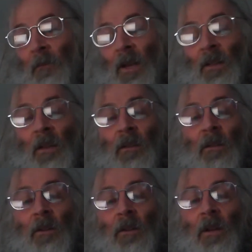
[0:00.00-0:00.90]
and
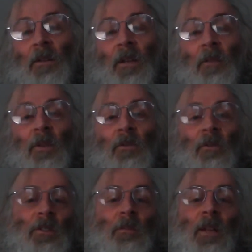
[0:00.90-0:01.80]
yet we
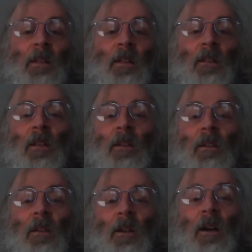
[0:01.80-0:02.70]
don't spend
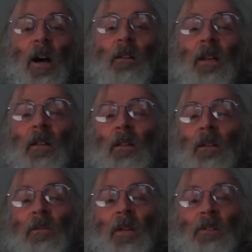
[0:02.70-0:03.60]
hardly
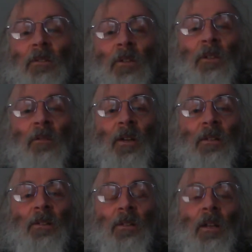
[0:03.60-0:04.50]
anything on asteroid
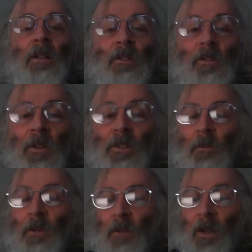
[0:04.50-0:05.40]
defence. So once
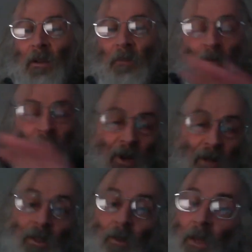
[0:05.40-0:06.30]
we've
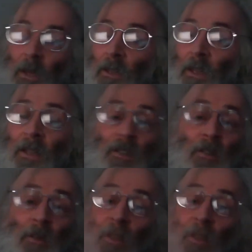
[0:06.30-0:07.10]
found them, they can actually be